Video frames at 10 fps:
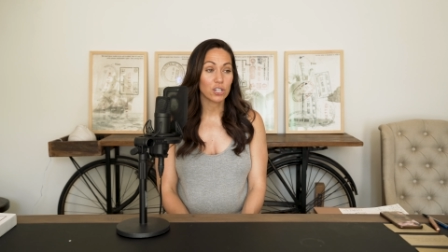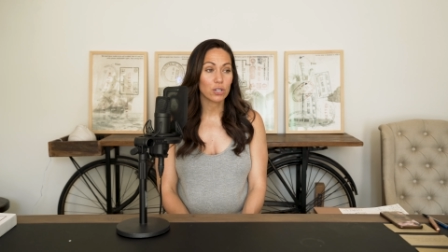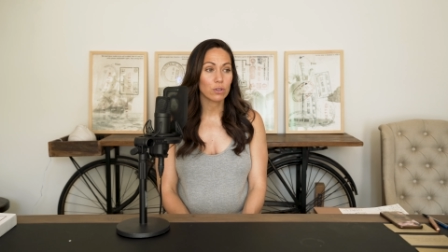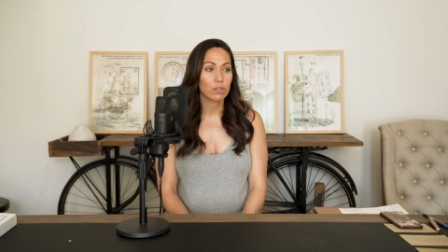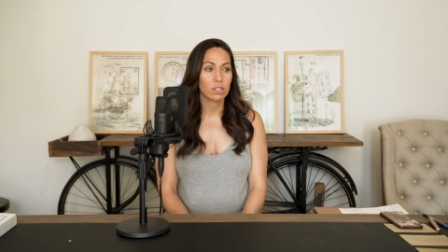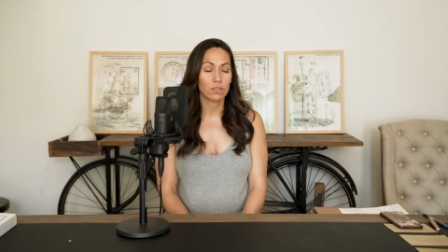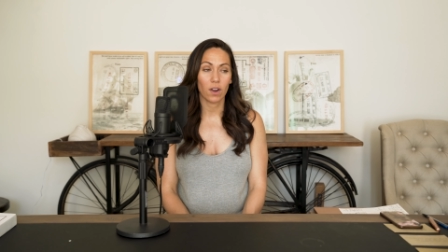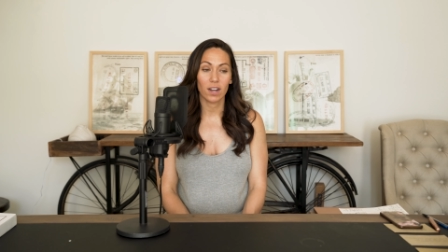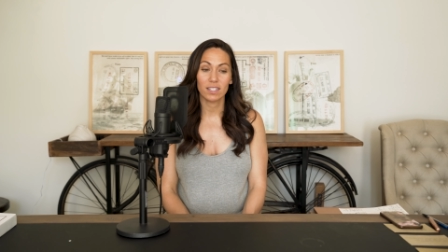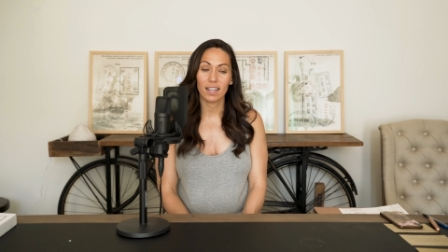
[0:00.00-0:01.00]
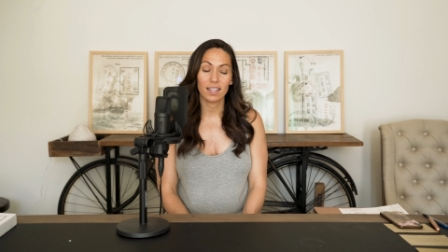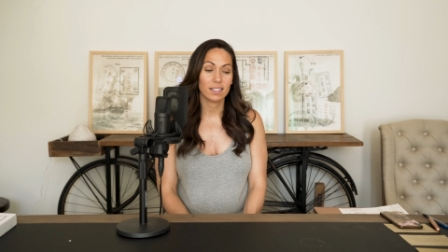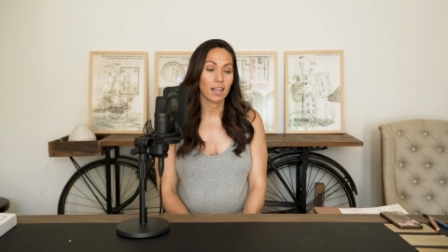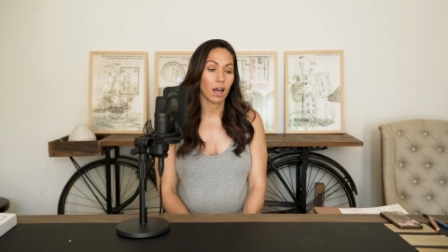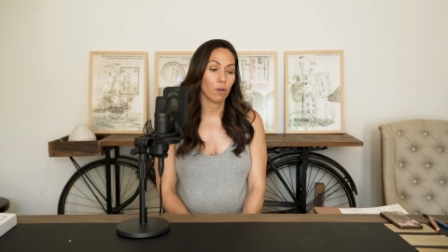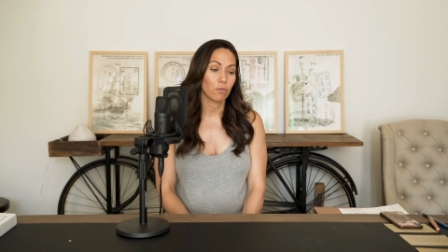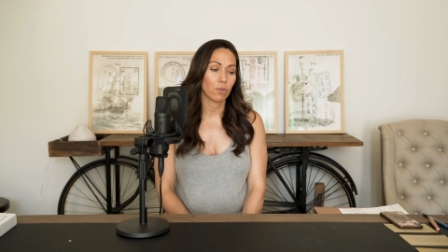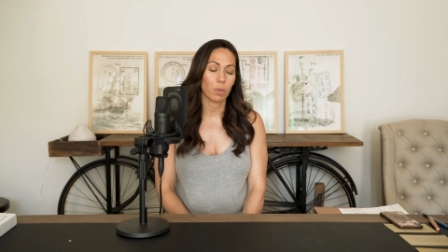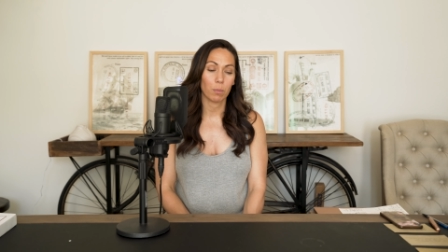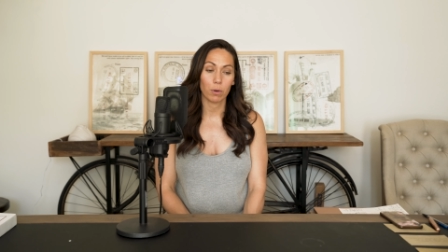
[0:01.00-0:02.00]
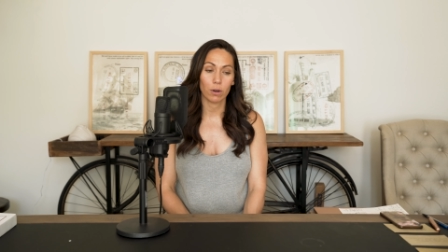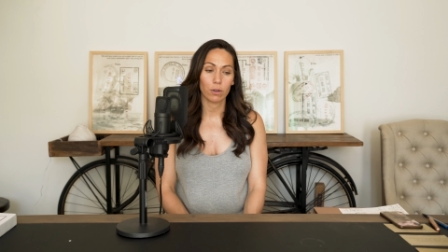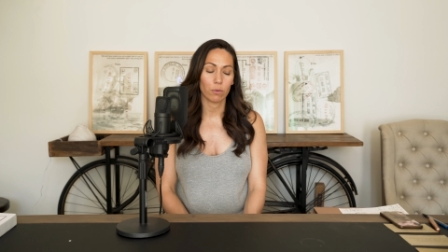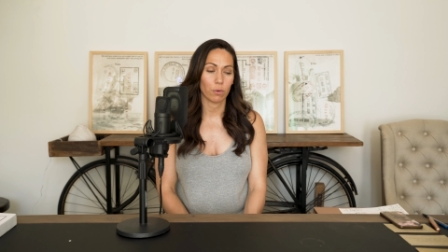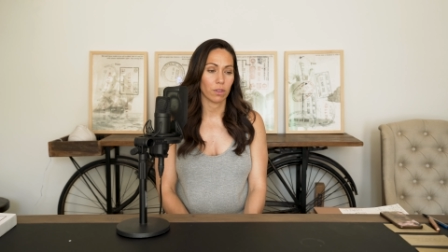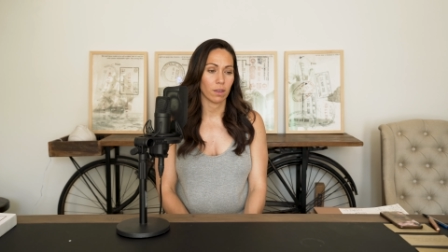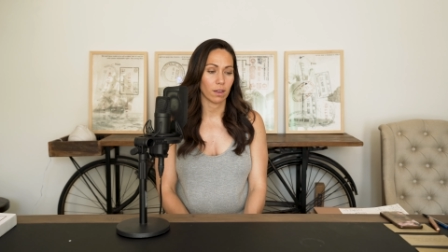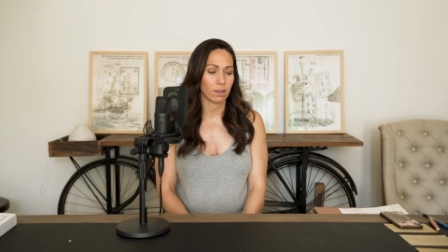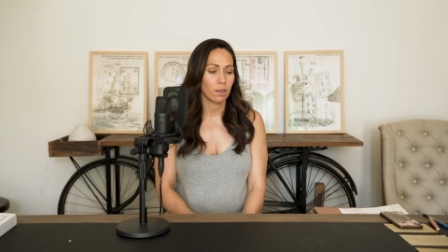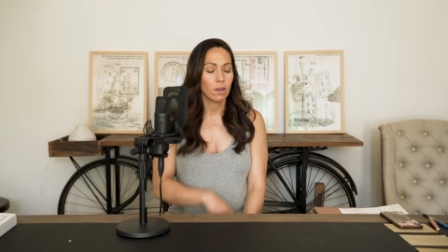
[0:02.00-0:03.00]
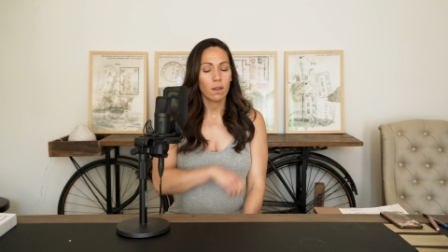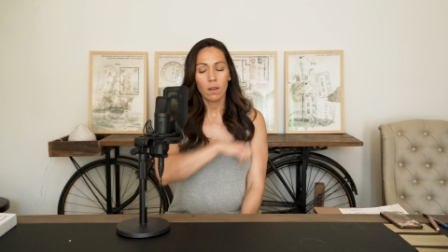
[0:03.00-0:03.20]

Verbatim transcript: issues as far as I can tell from the birth or the